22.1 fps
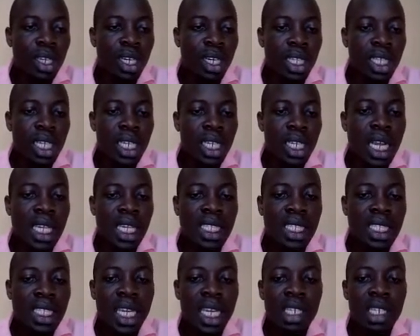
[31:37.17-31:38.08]
Then
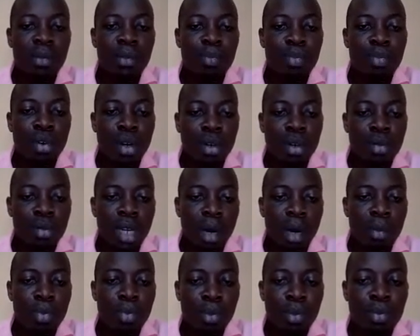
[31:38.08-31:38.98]
assign
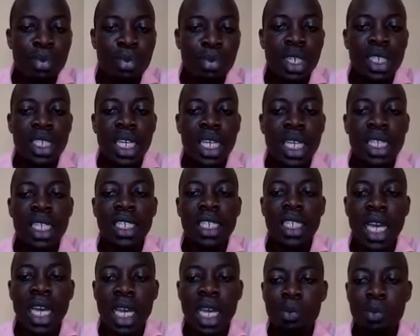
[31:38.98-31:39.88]
appropriate data
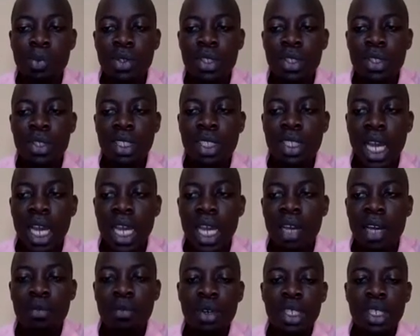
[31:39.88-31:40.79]
types.
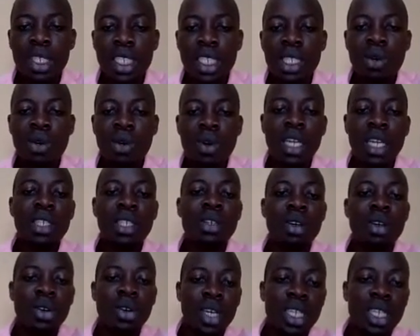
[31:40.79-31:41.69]
I avoided the
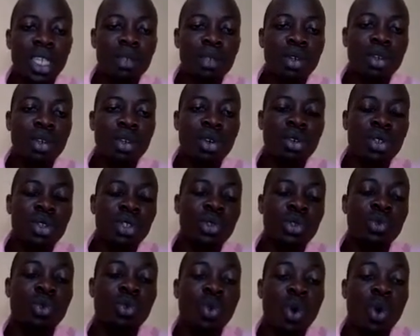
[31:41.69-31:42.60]
word correct
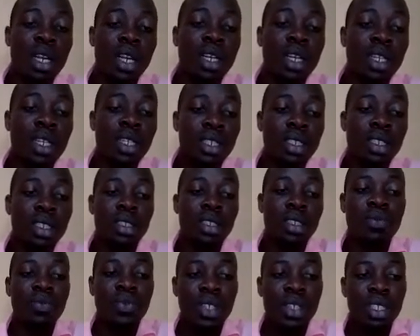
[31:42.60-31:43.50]
because one
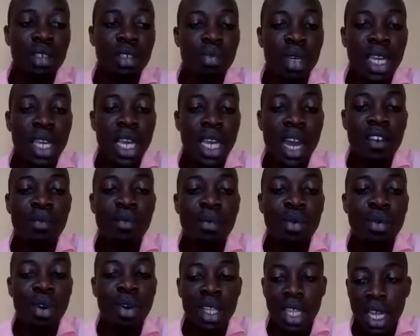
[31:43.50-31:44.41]
field may have
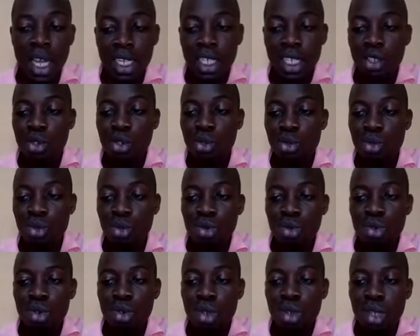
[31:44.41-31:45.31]
more than
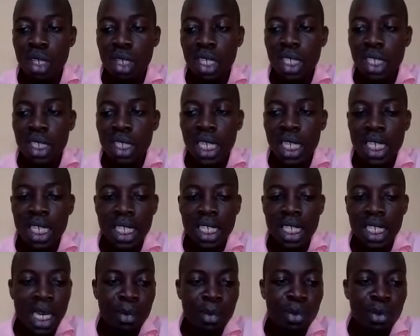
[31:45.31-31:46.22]
2 data
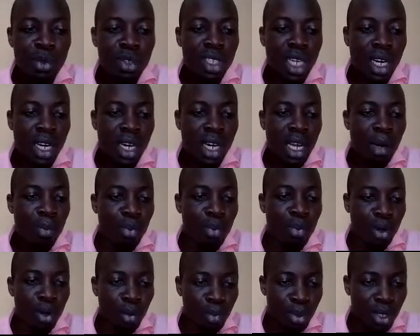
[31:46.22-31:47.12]
types which are
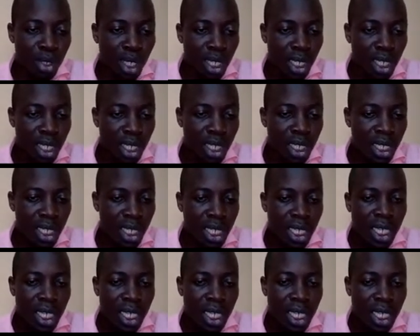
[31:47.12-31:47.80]
appropriate.